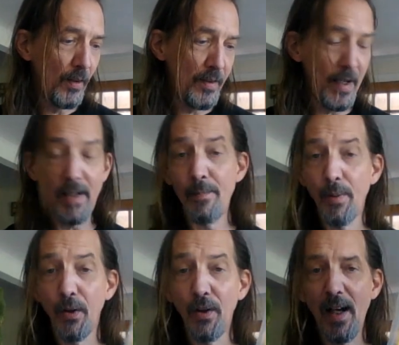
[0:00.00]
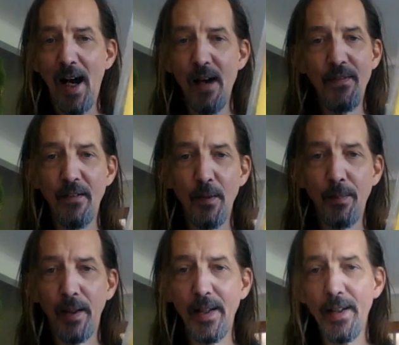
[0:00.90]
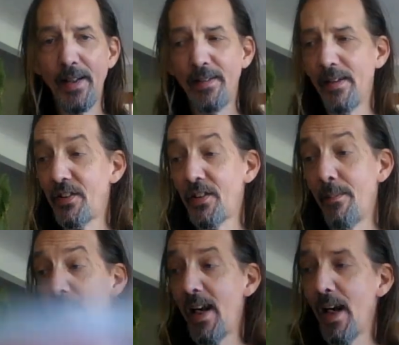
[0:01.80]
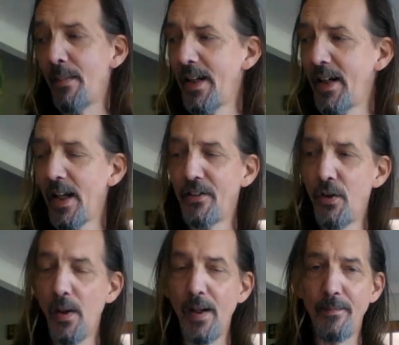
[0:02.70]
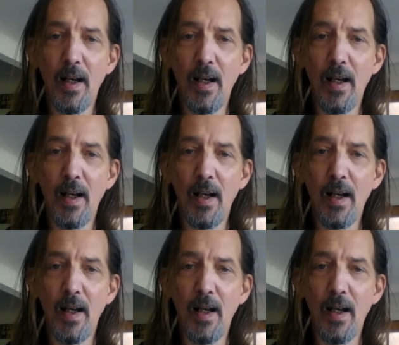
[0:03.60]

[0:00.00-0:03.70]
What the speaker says: Tannenberg. I've never played it. Someday I might get to it.